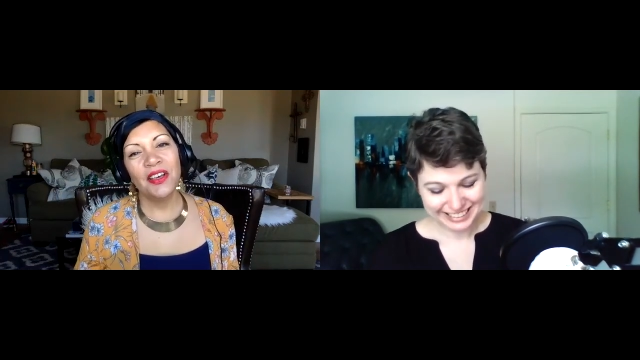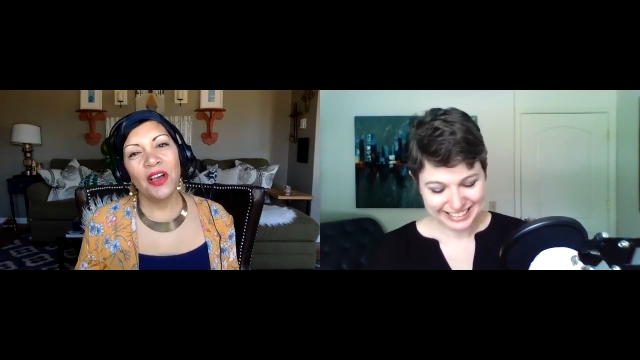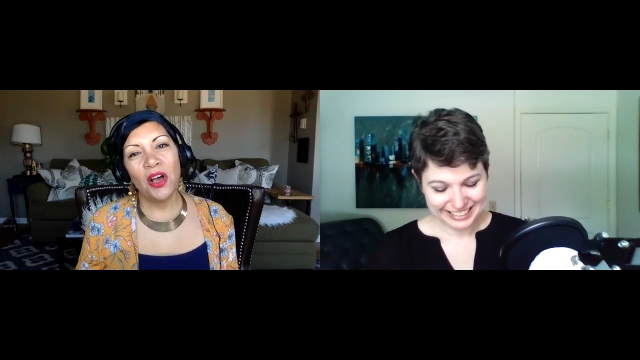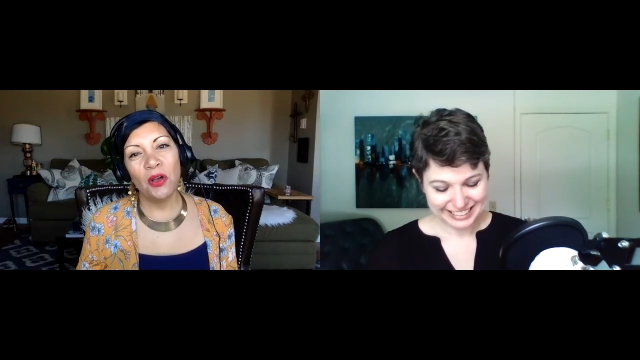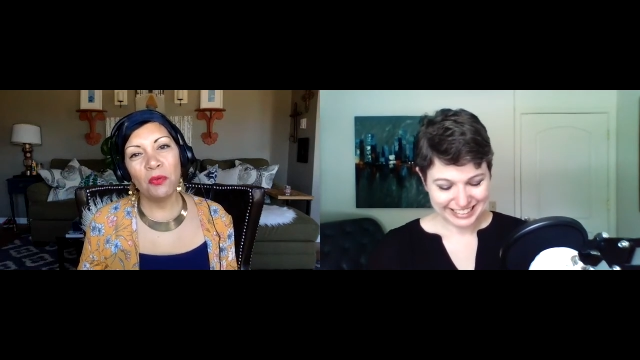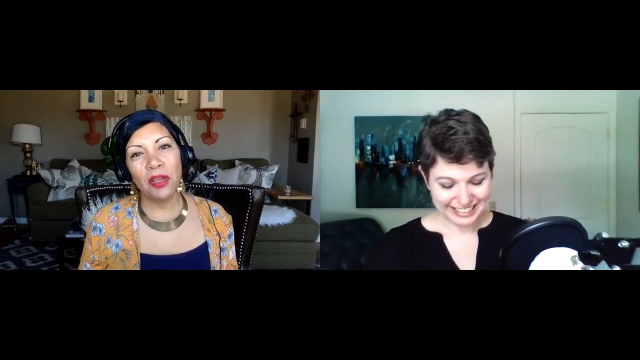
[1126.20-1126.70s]

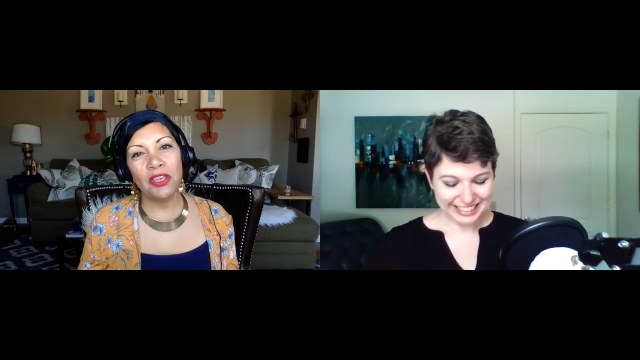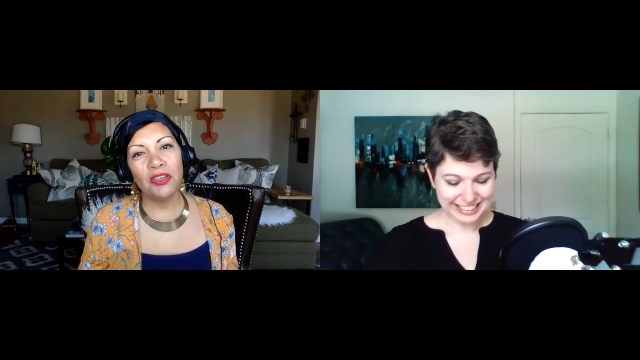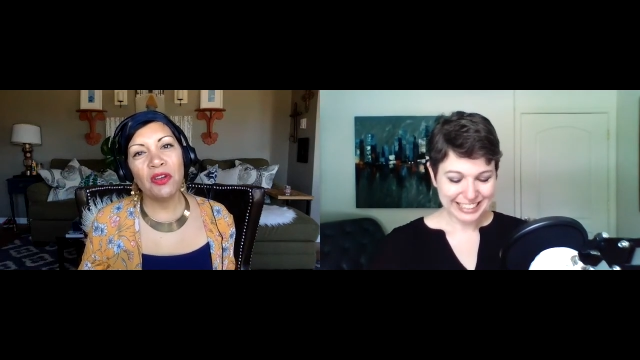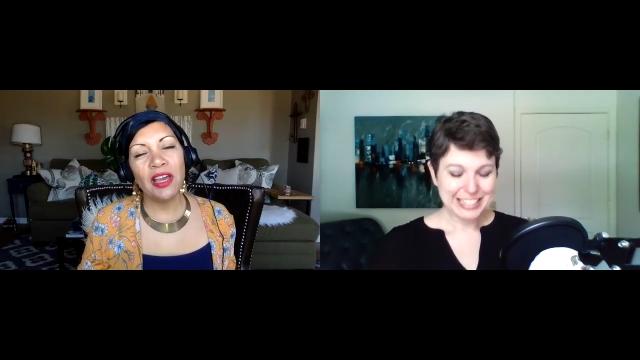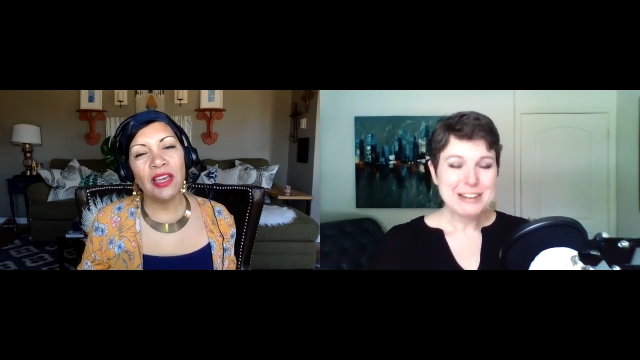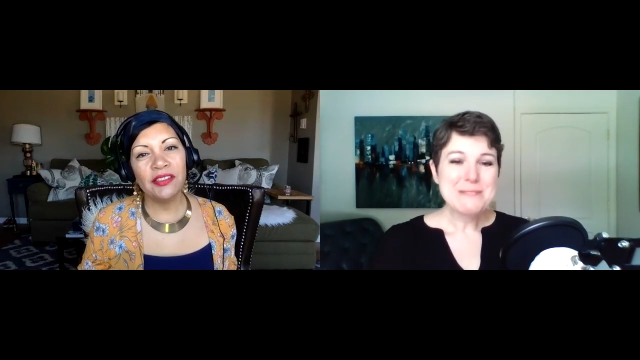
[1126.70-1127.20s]
Speaker 1: All right, you
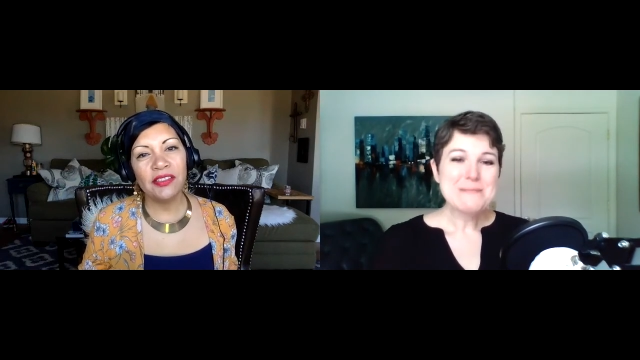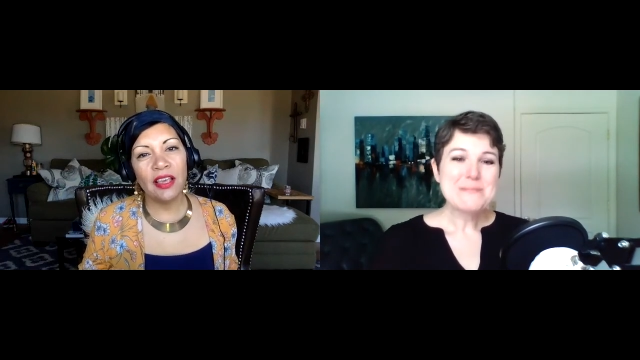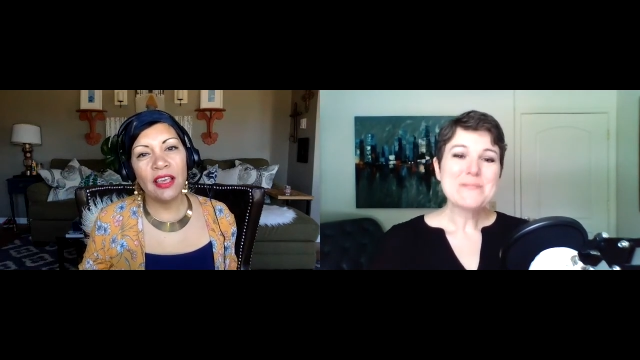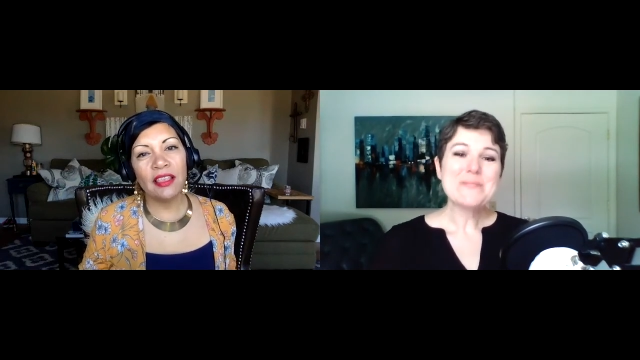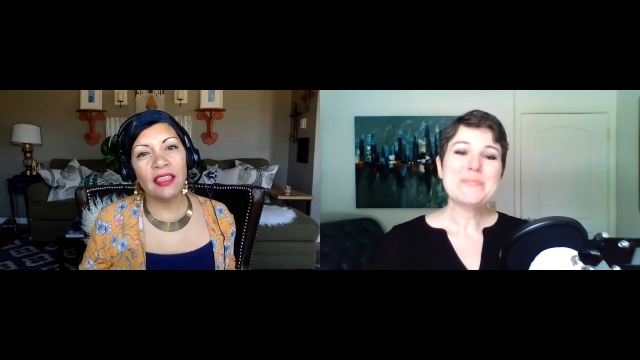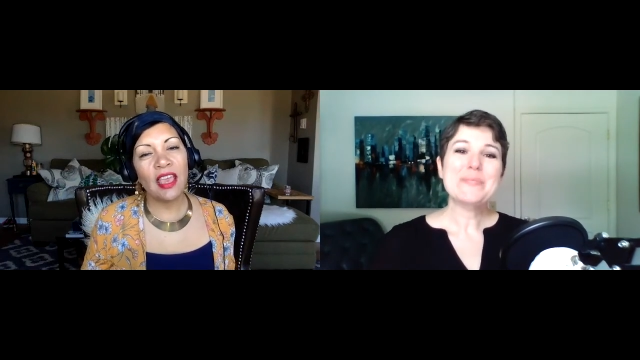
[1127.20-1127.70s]
guys,
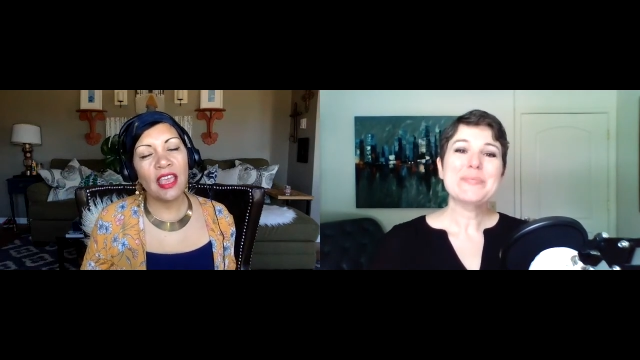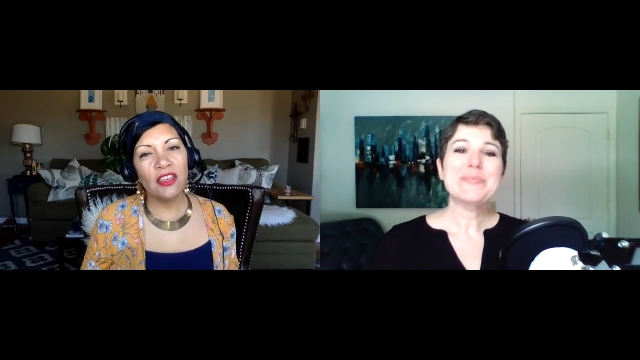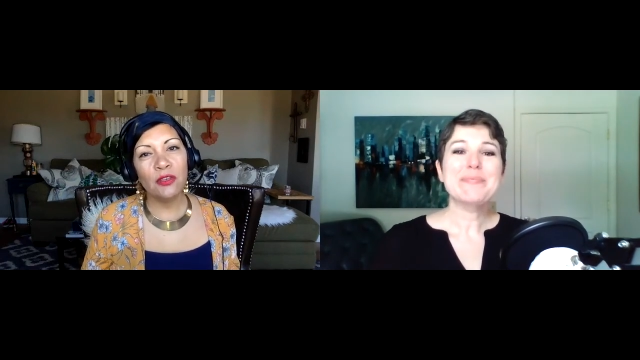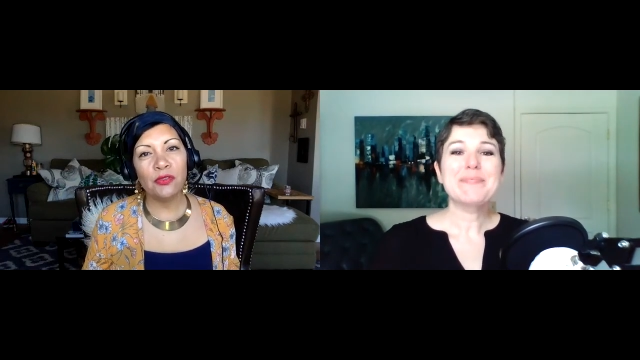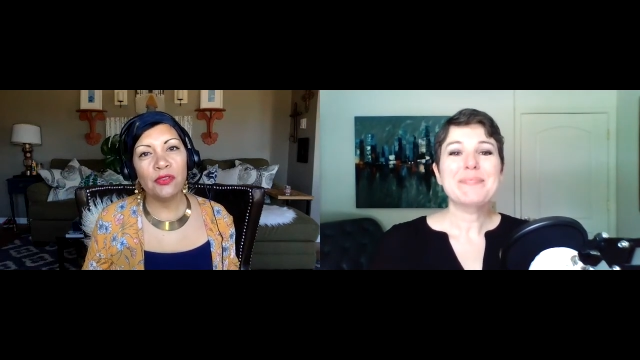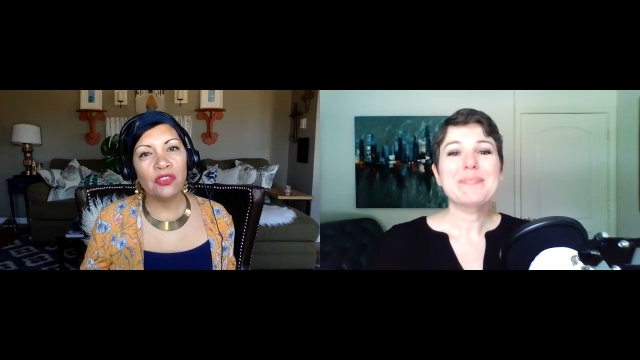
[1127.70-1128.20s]
thank you
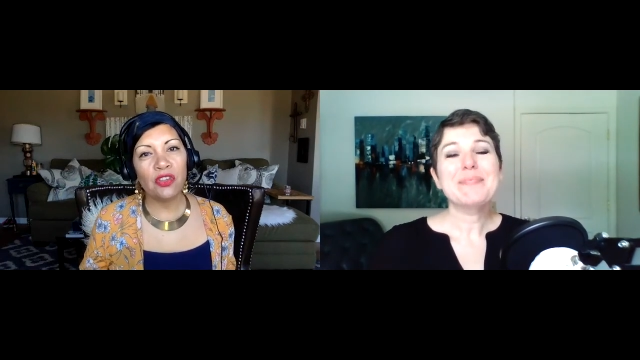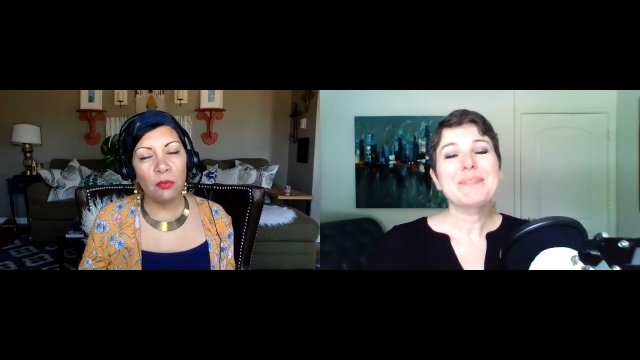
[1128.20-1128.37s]
so